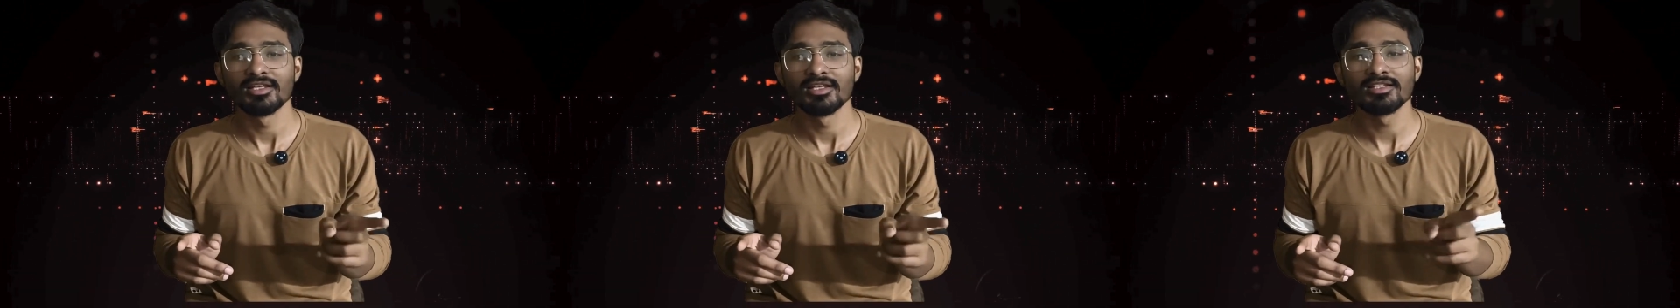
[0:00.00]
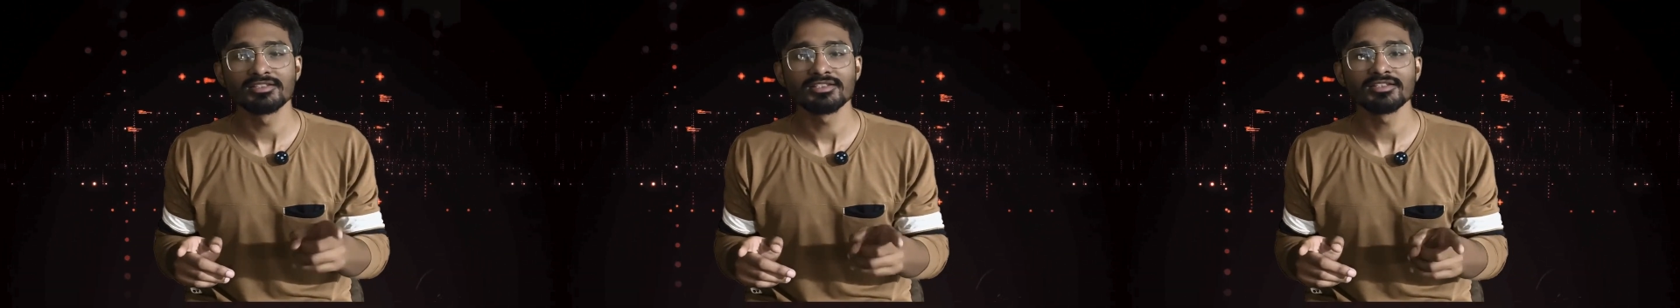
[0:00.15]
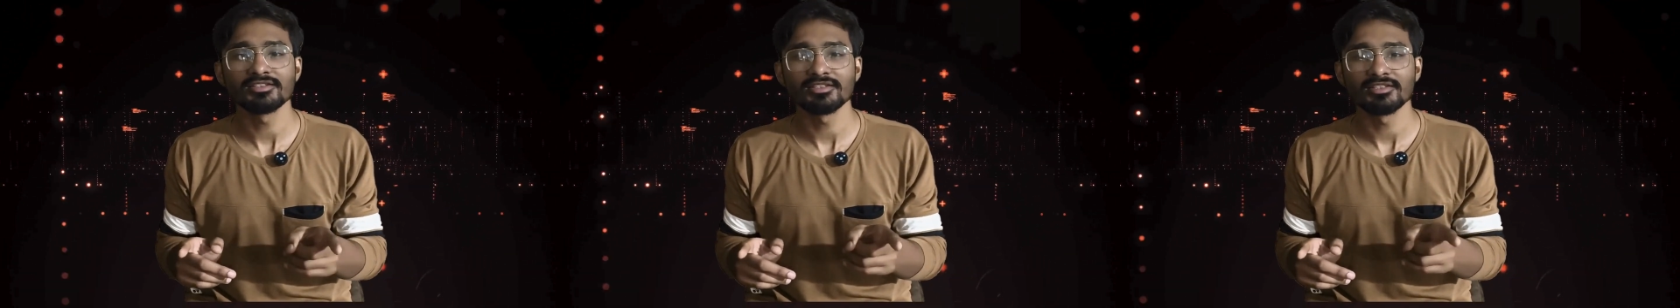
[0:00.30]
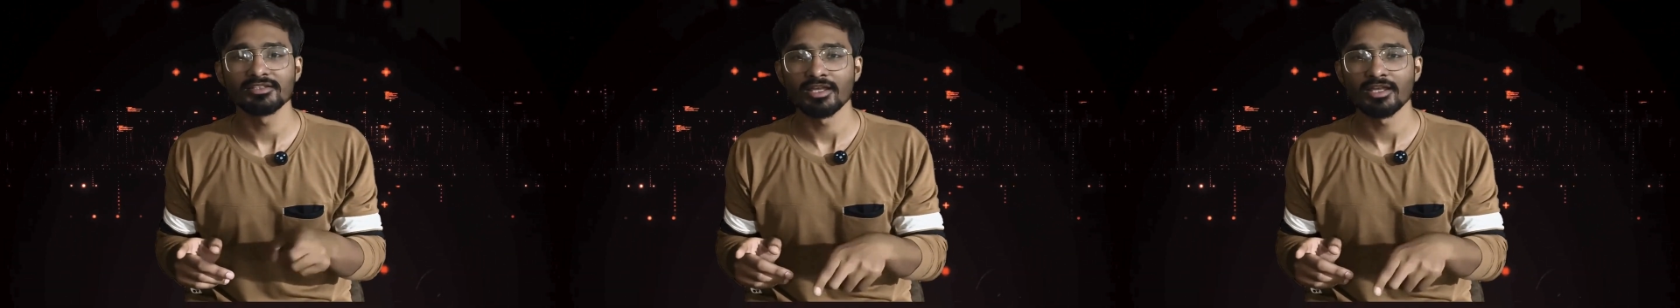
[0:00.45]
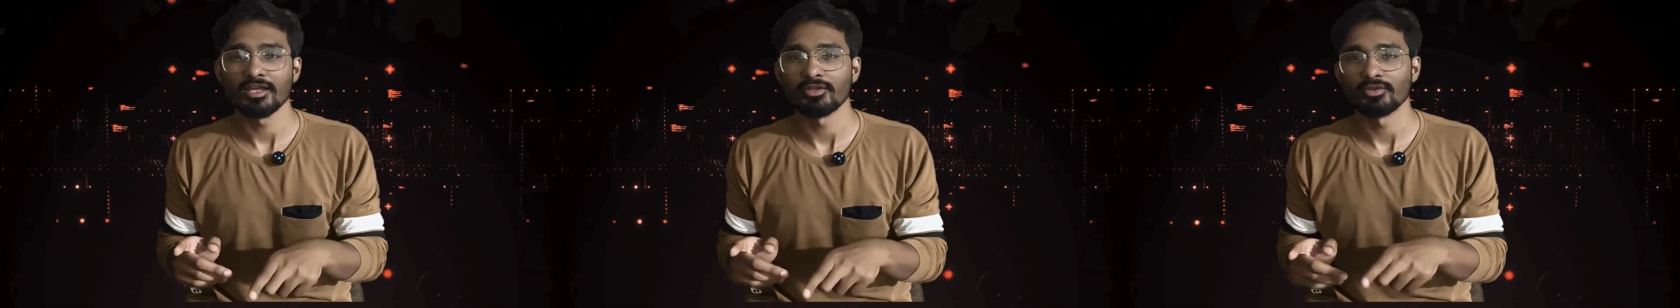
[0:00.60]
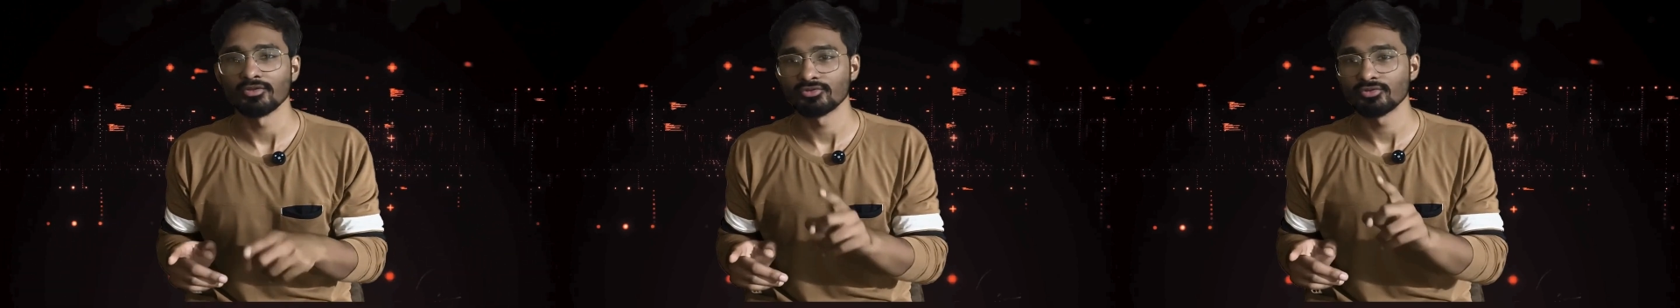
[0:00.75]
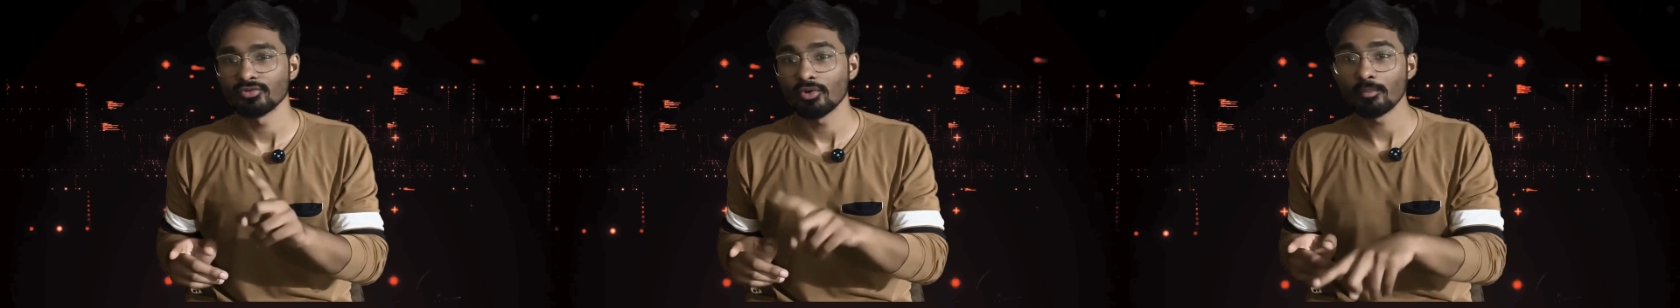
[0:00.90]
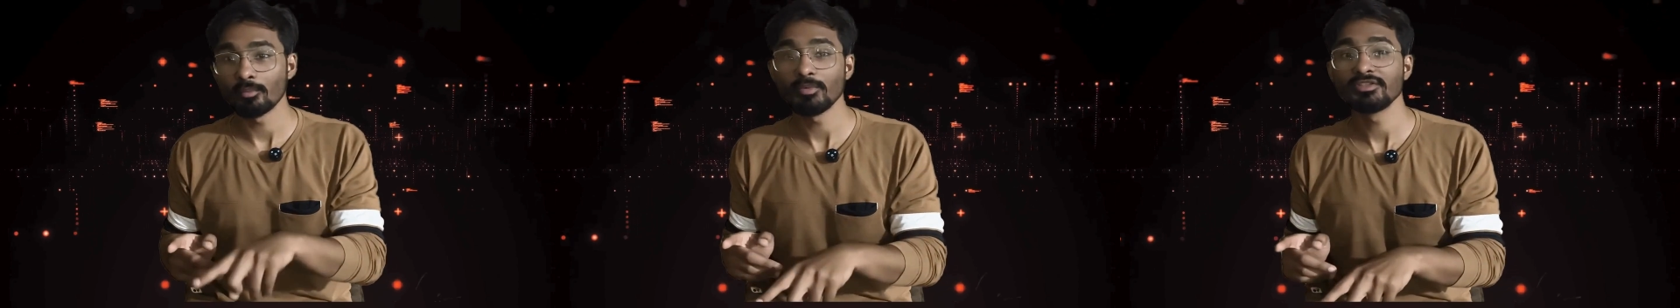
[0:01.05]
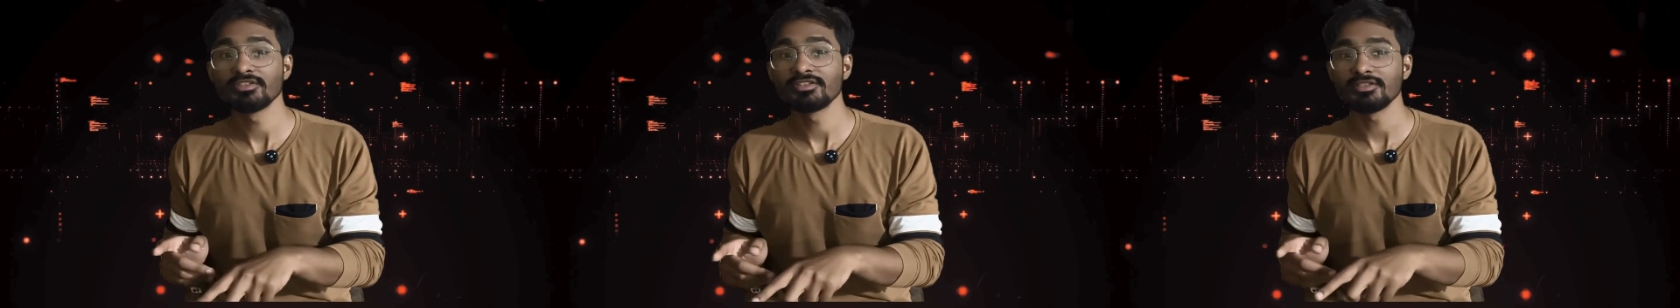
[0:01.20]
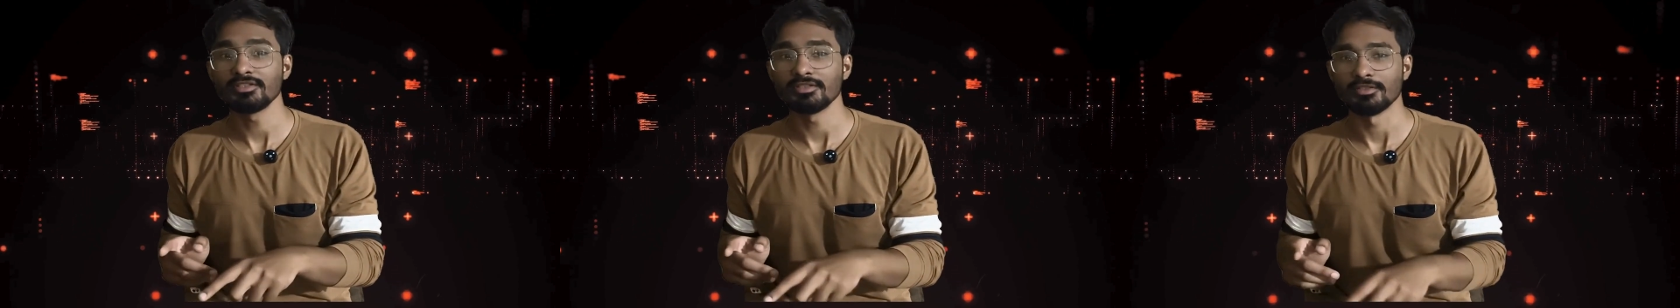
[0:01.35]
scenarios to
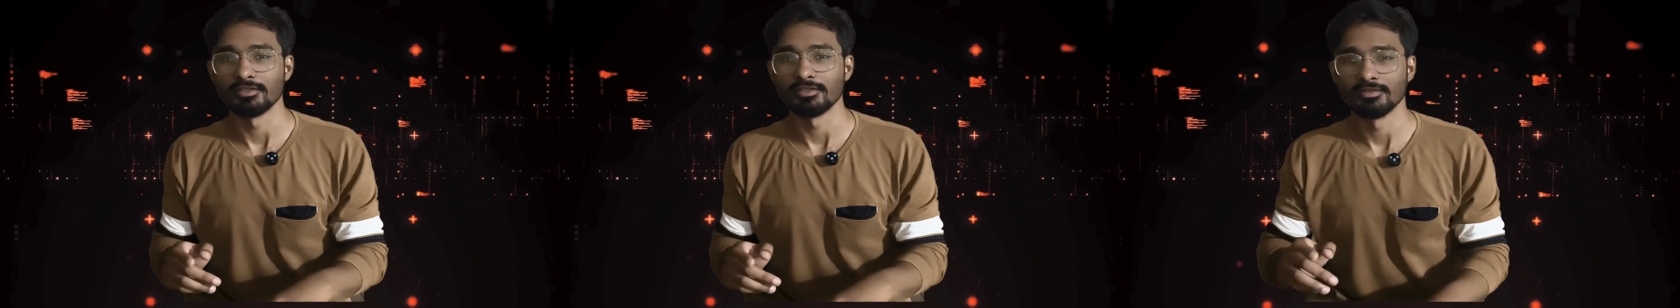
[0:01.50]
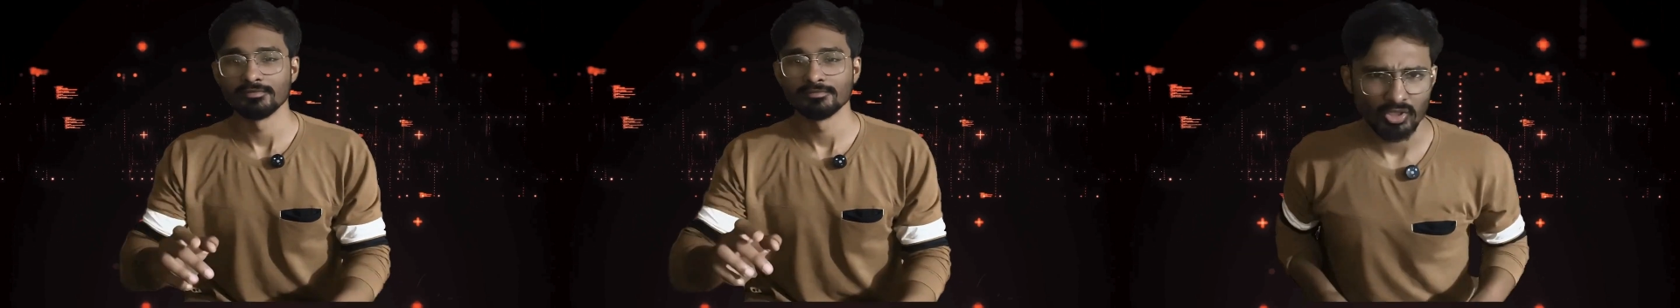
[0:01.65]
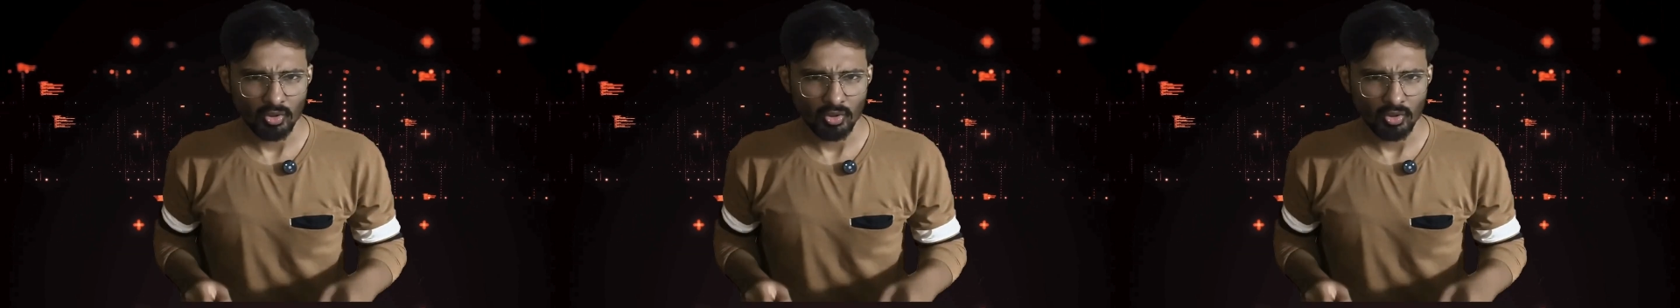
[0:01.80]
OpenCL.